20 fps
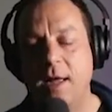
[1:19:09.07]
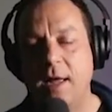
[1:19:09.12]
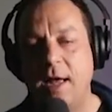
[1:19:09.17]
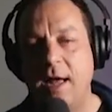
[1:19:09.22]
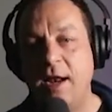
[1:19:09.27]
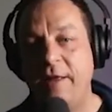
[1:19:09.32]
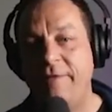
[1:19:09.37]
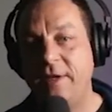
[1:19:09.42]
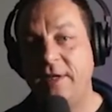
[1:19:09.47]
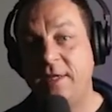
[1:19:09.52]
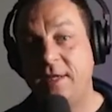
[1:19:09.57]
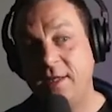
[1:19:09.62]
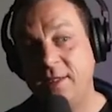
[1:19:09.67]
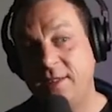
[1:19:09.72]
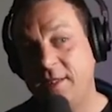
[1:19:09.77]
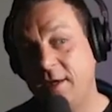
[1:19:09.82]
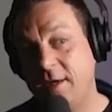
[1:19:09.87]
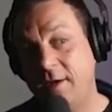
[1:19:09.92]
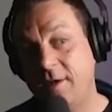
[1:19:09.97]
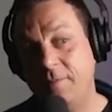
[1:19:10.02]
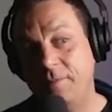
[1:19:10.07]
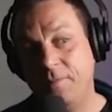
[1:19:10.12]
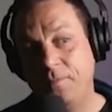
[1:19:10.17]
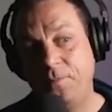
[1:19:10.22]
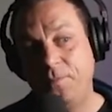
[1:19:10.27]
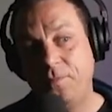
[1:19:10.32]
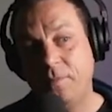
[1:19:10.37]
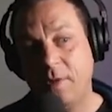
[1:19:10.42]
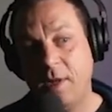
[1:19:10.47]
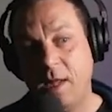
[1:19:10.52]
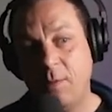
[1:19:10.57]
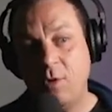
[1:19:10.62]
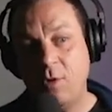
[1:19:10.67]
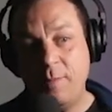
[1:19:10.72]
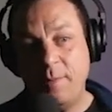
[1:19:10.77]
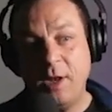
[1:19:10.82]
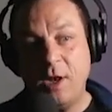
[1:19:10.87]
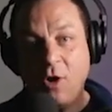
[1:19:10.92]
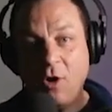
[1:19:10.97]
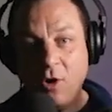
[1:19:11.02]
And if it doesn't, it
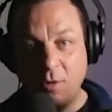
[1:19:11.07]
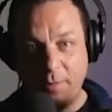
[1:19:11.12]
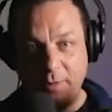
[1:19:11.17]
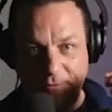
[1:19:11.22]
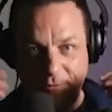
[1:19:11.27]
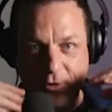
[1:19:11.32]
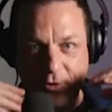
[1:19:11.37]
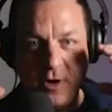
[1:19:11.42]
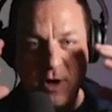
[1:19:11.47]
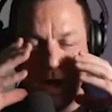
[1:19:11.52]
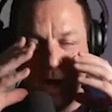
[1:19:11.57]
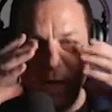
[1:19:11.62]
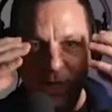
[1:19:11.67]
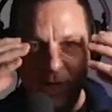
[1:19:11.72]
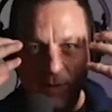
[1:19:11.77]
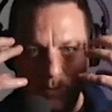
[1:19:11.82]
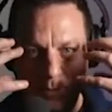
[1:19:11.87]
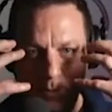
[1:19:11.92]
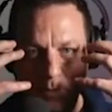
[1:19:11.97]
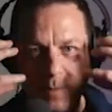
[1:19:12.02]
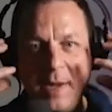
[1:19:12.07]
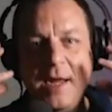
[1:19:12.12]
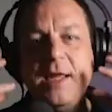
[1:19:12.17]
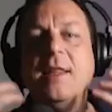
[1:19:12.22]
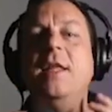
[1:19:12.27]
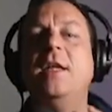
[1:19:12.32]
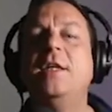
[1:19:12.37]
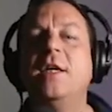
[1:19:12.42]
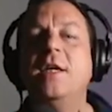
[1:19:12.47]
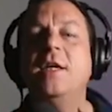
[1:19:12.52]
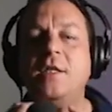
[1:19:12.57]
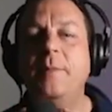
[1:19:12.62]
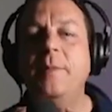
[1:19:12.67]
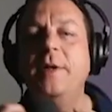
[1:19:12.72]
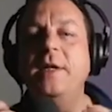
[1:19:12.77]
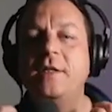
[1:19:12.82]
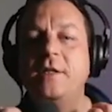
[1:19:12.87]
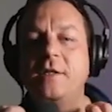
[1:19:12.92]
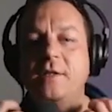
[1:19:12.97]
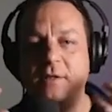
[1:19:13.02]
won't be long before I make the
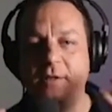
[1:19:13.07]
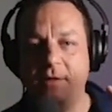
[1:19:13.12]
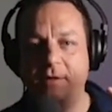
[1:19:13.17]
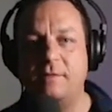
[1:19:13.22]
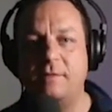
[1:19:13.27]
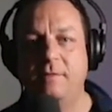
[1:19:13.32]
adjustments